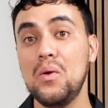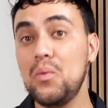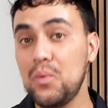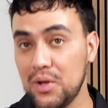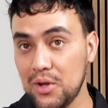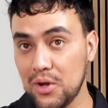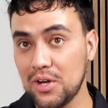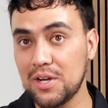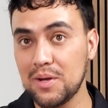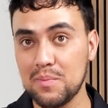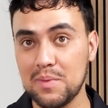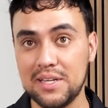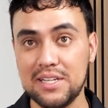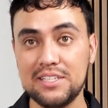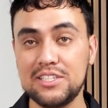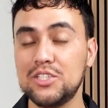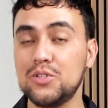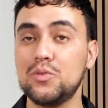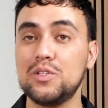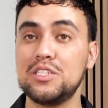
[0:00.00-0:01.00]
We are
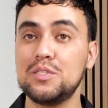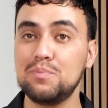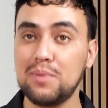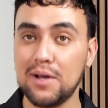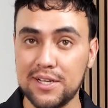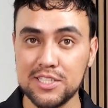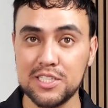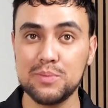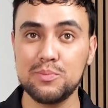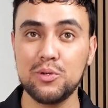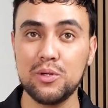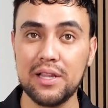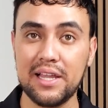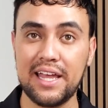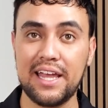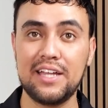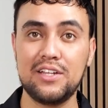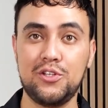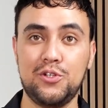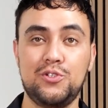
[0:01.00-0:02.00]
committed to responsible
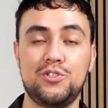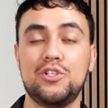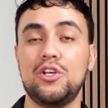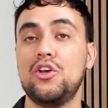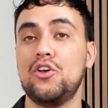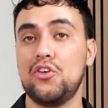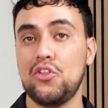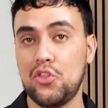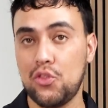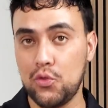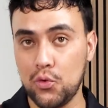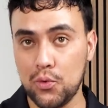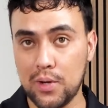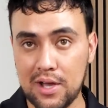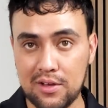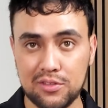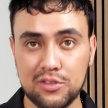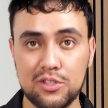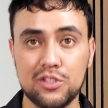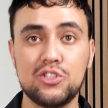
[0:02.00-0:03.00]
land use
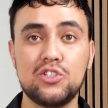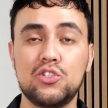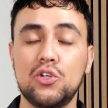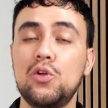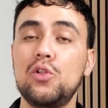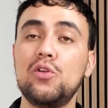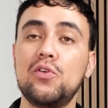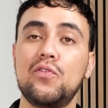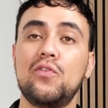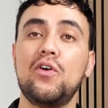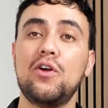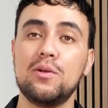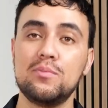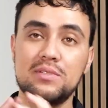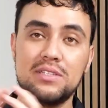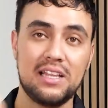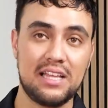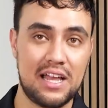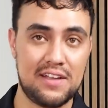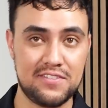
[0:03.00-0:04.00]
throughout the solar
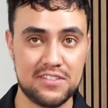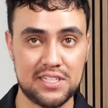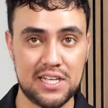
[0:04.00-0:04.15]
farm's life